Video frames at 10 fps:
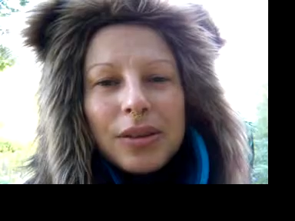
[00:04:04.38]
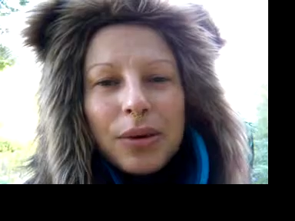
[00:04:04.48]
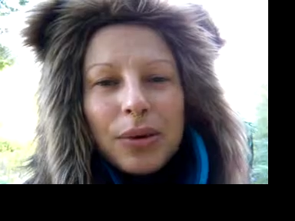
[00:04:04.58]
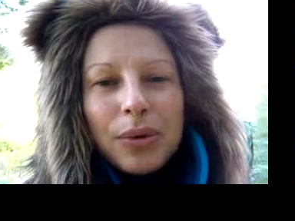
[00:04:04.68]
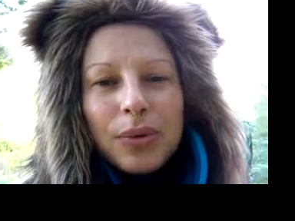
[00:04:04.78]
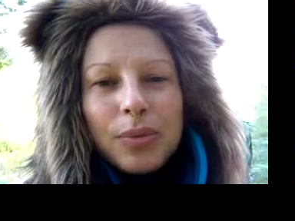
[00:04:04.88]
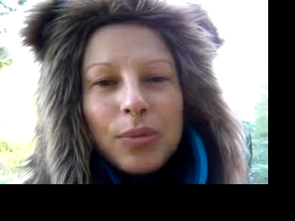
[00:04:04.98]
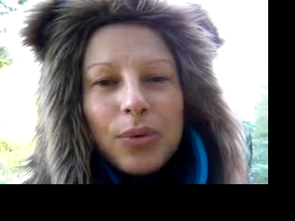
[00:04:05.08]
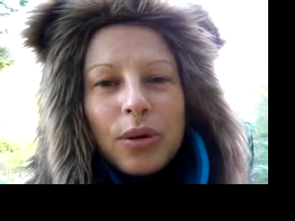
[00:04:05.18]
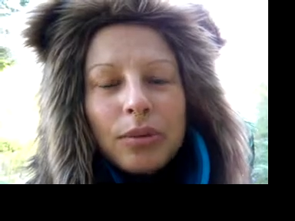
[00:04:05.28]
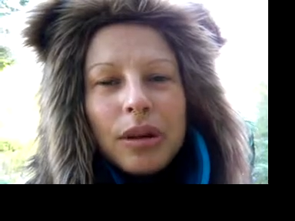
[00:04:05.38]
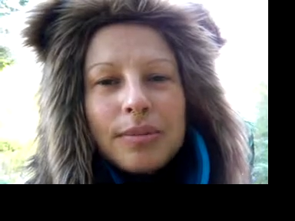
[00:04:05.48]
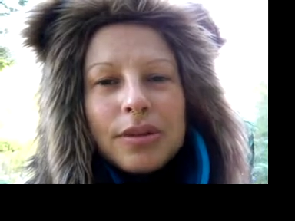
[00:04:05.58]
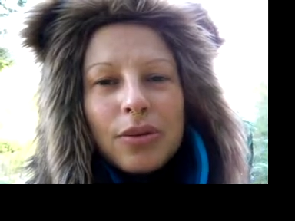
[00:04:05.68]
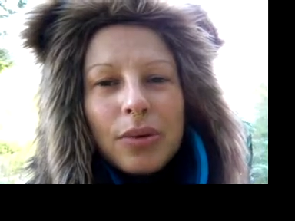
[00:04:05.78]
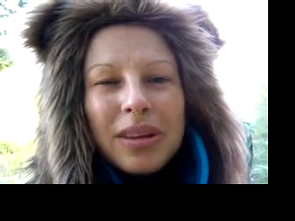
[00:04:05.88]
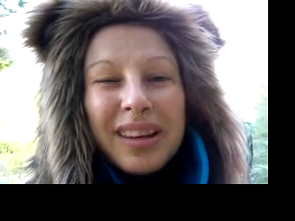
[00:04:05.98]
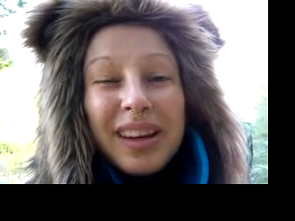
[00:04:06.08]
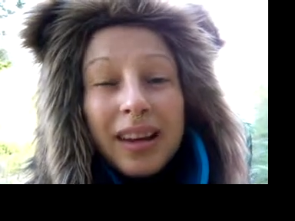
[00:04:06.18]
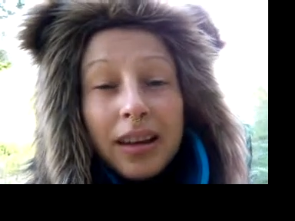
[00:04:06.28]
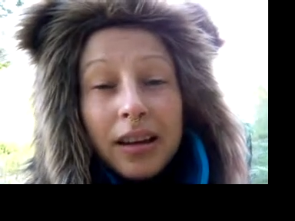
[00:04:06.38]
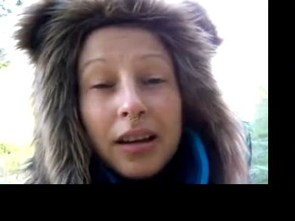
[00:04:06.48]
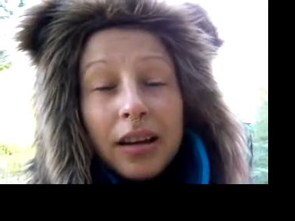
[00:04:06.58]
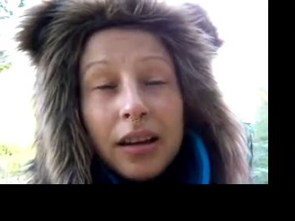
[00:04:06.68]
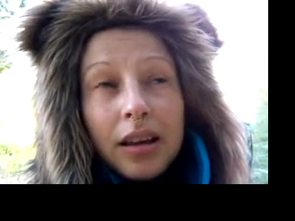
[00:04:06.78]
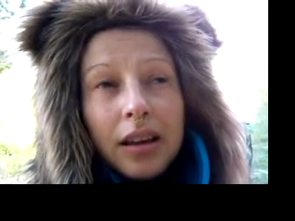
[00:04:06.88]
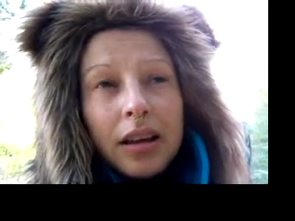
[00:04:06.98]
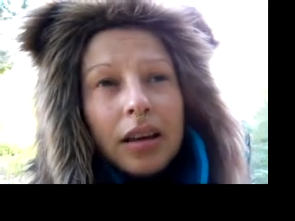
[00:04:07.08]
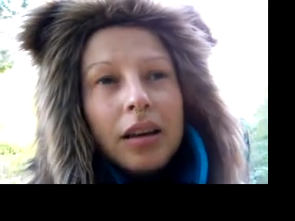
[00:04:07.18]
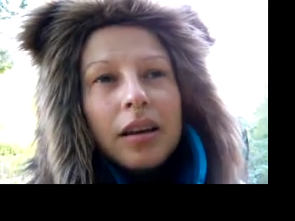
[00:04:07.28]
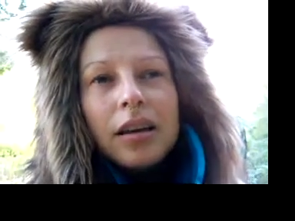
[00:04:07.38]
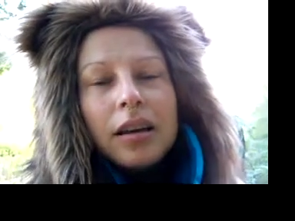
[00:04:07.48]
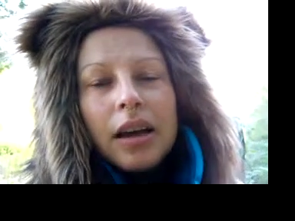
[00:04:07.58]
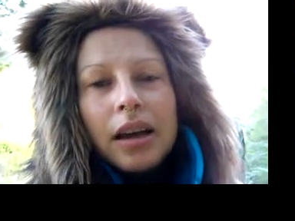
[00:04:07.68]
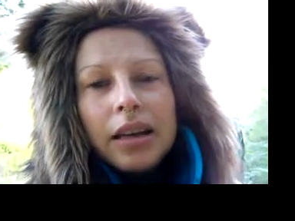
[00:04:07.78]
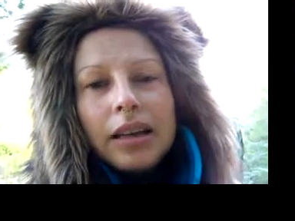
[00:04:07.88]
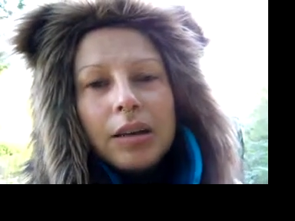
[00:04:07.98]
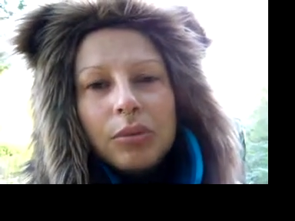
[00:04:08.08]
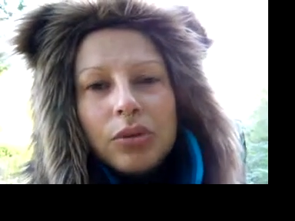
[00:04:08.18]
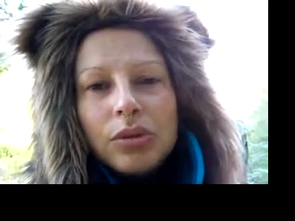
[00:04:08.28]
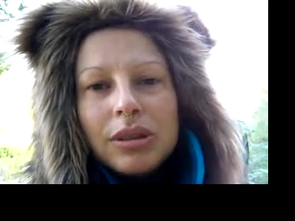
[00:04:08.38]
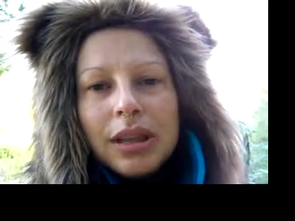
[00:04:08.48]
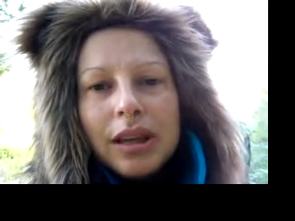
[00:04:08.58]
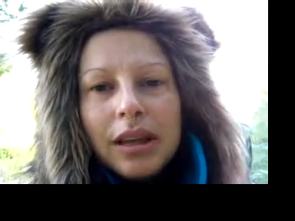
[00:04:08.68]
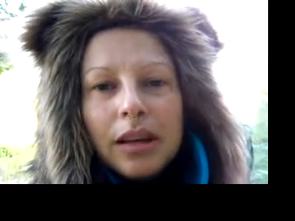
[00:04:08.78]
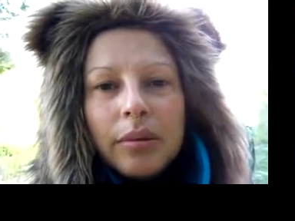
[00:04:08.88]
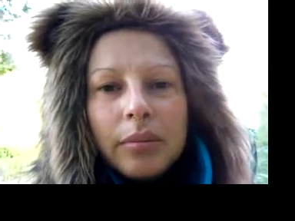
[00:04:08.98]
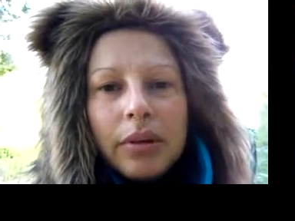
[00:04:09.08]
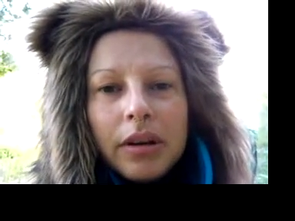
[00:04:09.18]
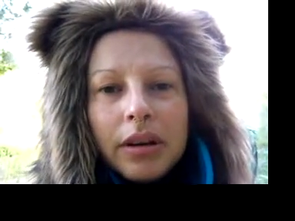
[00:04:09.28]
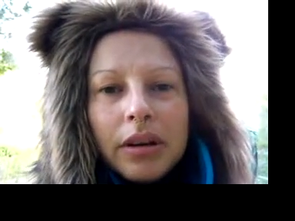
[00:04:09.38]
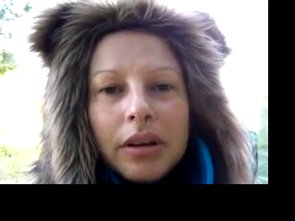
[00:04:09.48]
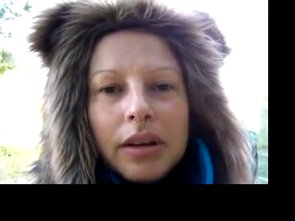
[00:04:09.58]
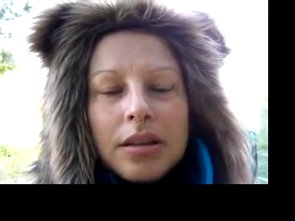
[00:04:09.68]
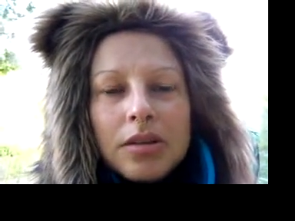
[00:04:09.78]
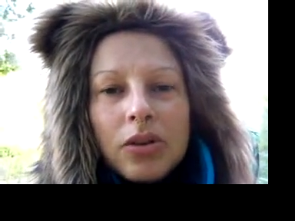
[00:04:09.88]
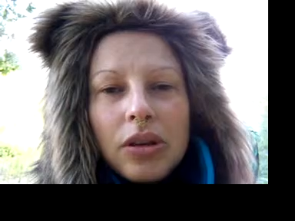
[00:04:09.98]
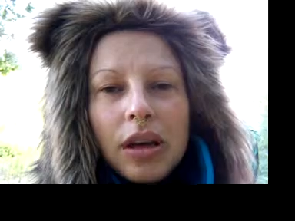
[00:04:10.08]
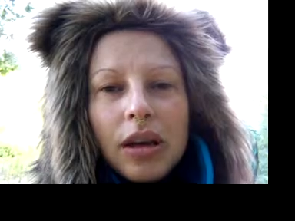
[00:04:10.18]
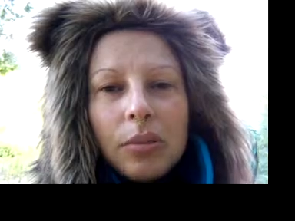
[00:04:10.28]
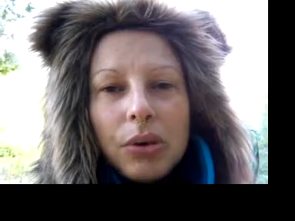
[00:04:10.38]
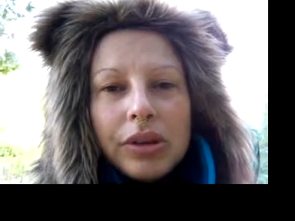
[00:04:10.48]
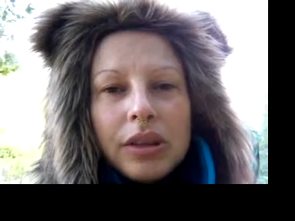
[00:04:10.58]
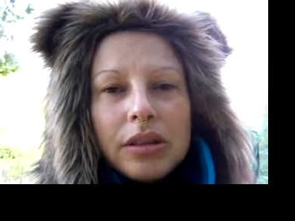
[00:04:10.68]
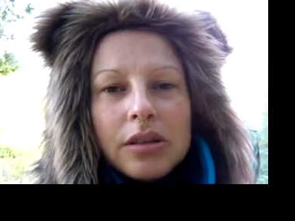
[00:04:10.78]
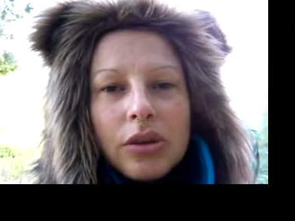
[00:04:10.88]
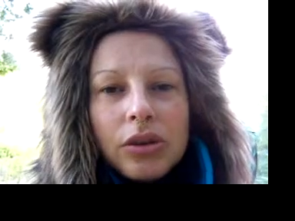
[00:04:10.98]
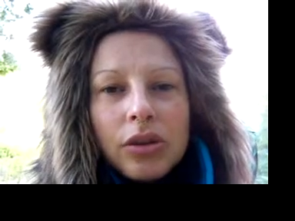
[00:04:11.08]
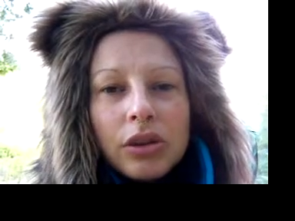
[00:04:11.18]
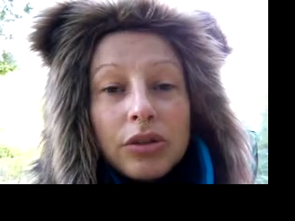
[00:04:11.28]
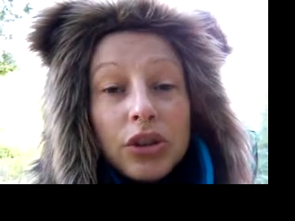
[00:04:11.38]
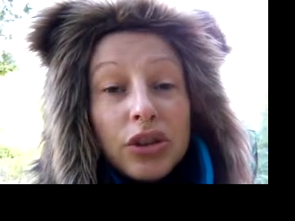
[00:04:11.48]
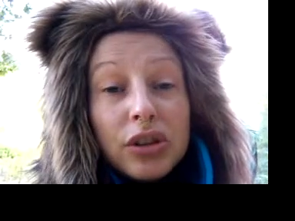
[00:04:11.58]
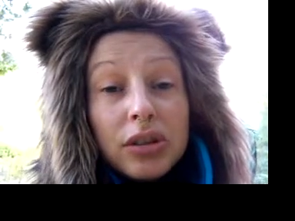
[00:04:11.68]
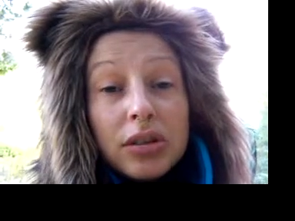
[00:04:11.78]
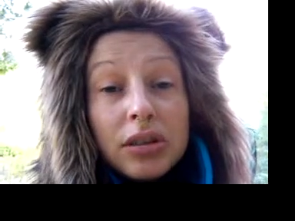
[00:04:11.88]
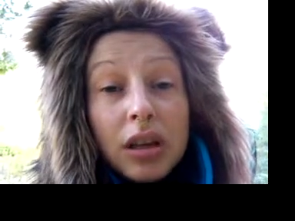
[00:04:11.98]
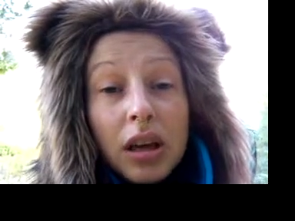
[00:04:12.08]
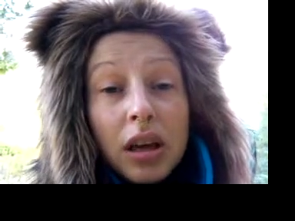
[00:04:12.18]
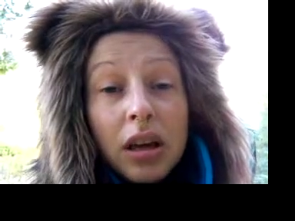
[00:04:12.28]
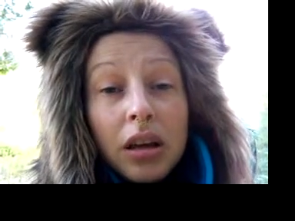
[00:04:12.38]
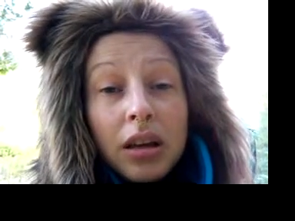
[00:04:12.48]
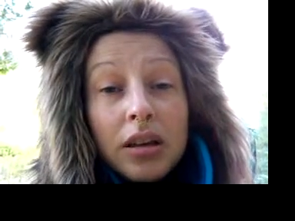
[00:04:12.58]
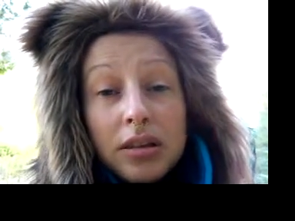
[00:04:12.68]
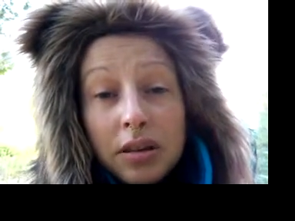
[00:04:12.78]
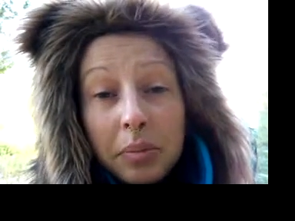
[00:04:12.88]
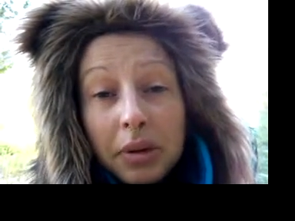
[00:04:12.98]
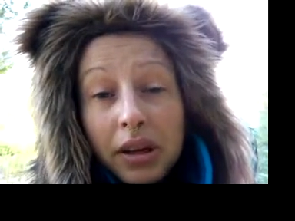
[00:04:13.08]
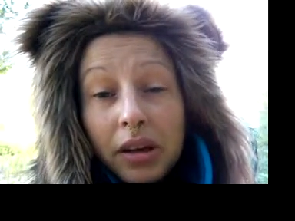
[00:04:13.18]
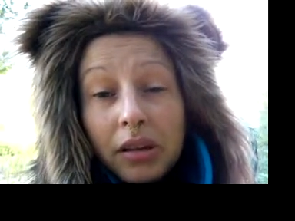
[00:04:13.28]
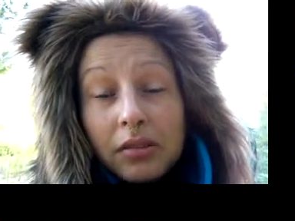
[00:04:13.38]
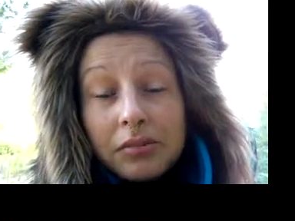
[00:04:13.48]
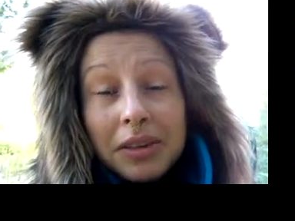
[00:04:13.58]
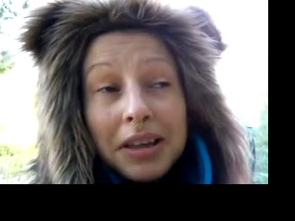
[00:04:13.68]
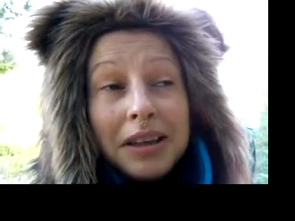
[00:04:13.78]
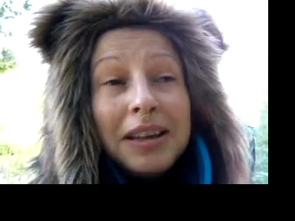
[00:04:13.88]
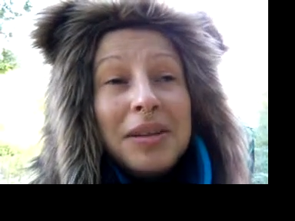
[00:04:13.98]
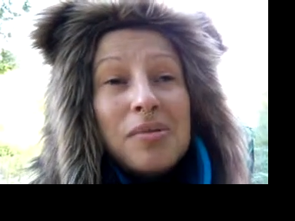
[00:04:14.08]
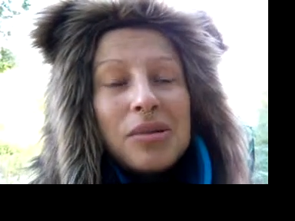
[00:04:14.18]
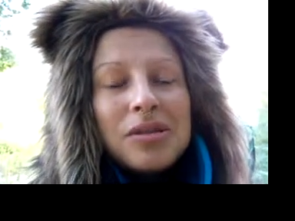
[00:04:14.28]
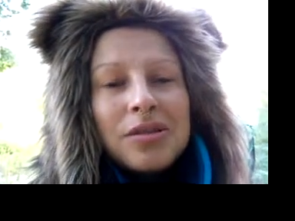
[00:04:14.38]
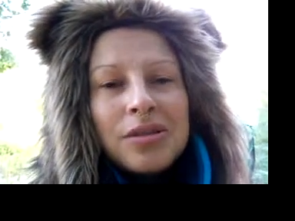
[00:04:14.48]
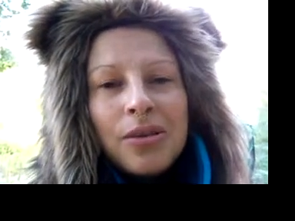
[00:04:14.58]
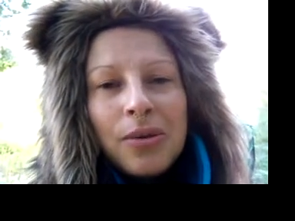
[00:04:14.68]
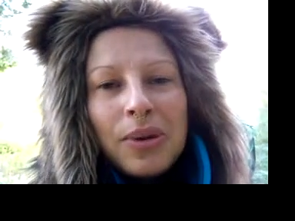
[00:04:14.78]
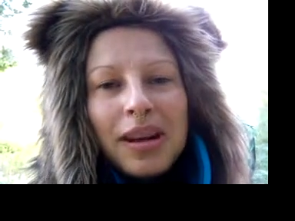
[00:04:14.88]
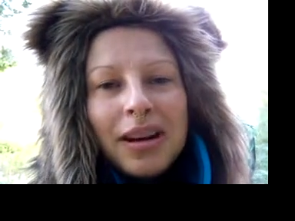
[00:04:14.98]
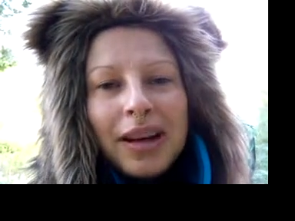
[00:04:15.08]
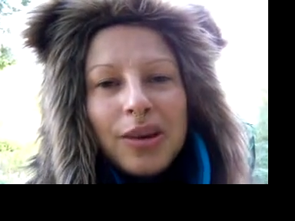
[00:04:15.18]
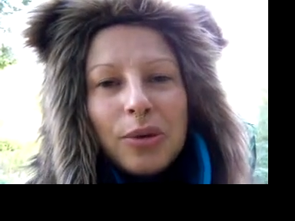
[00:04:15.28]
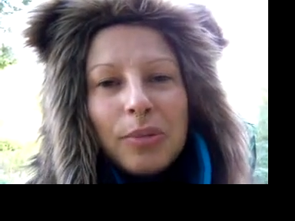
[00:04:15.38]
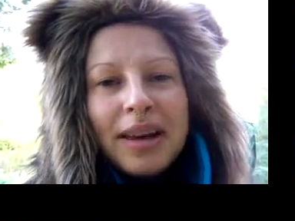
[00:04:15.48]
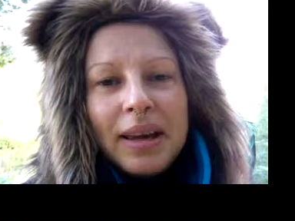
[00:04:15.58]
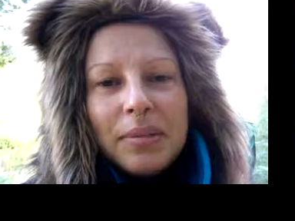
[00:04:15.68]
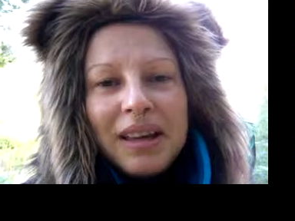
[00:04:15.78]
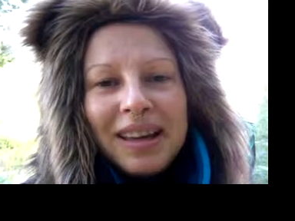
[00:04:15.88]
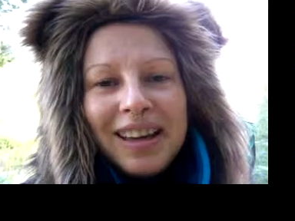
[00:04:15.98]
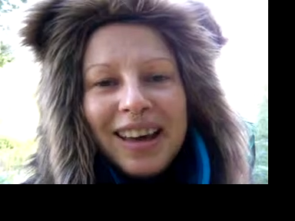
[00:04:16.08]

no problems around here. I came to see him yesterday, but he's not conscious. He's sleeping. He was snoring like a baby,